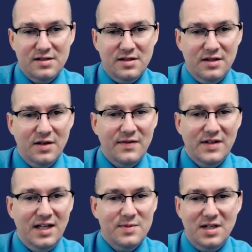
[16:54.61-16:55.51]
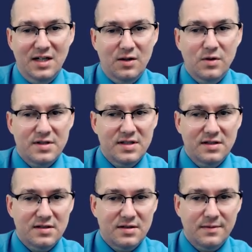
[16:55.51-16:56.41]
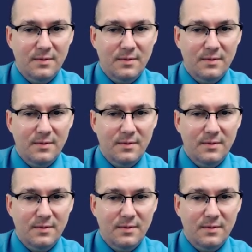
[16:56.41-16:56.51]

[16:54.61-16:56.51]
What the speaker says: So you don't have to keep saying courses.